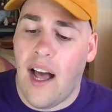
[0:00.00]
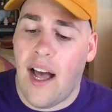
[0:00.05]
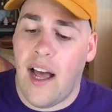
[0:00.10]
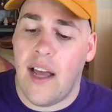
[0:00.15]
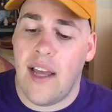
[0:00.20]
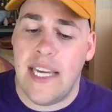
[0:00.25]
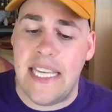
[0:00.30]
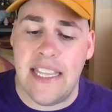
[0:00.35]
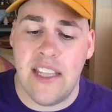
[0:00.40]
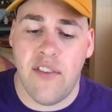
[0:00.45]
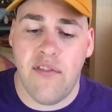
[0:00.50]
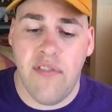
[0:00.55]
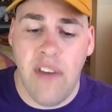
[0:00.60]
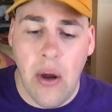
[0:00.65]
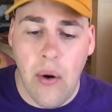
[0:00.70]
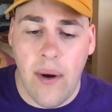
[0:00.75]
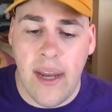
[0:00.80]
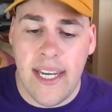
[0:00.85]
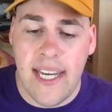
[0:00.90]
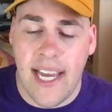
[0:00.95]
in the
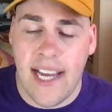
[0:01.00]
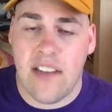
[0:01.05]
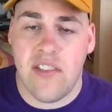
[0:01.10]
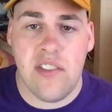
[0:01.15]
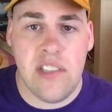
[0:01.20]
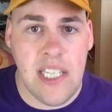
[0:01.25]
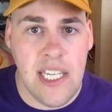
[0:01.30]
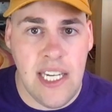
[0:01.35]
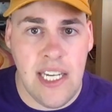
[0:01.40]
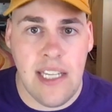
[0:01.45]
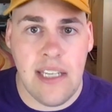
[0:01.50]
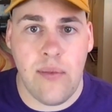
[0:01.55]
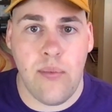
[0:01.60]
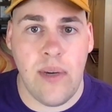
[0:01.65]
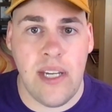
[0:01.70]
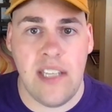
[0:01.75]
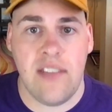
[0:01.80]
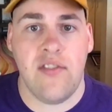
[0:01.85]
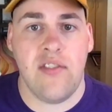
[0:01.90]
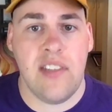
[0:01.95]
very next scene,
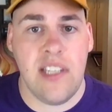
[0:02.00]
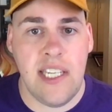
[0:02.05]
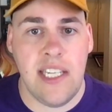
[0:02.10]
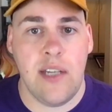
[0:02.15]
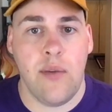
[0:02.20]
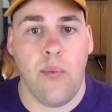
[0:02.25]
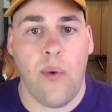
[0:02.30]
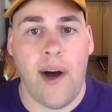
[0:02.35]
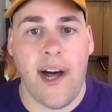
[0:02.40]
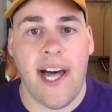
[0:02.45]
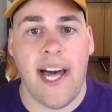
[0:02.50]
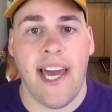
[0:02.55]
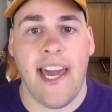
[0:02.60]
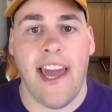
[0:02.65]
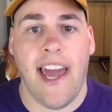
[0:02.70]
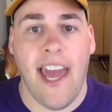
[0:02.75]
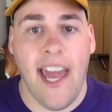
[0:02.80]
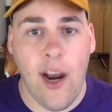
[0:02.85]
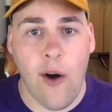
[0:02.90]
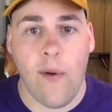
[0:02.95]
we see
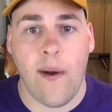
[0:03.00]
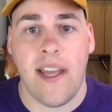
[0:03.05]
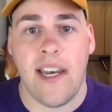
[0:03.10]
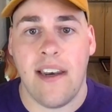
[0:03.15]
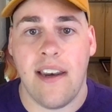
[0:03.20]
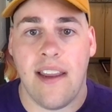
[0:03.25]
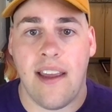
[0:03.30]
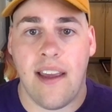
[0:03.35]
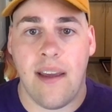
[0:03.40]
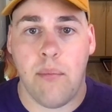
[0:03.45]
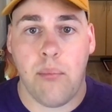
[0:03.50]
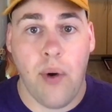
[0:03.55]
why Erin